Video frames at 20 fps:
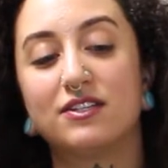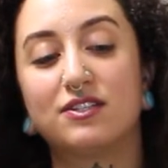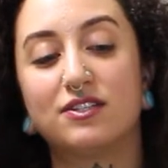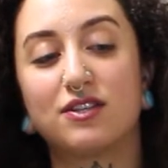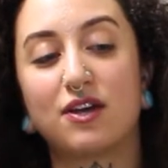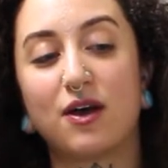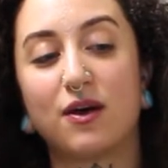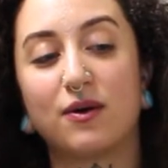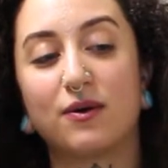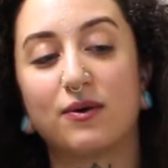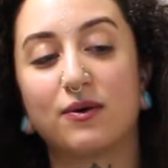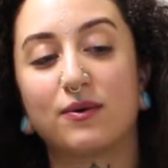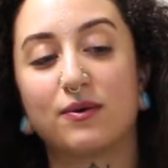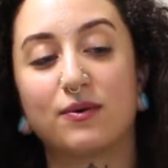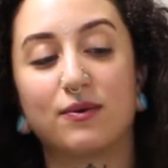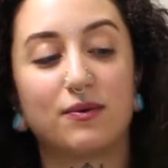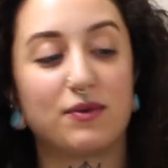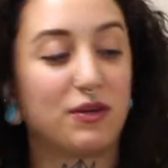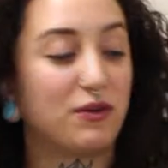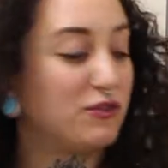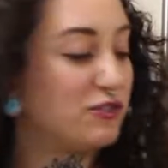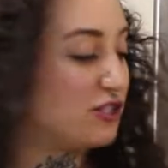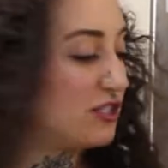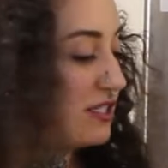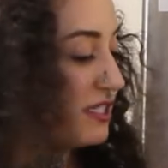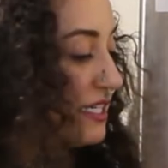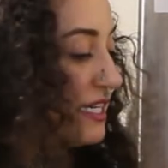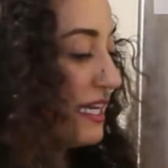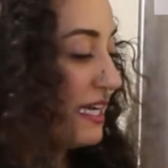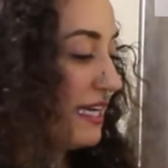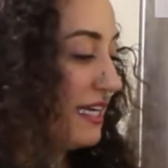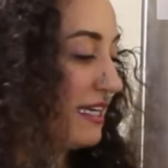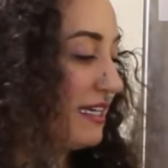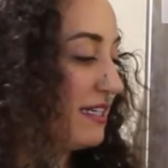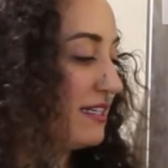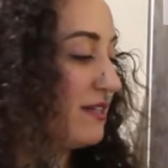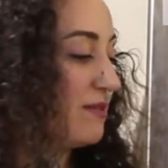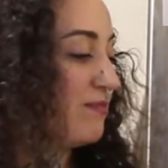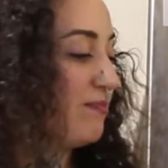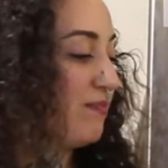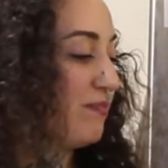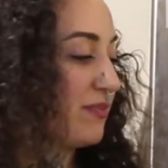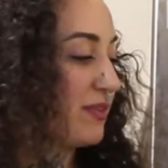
So you just need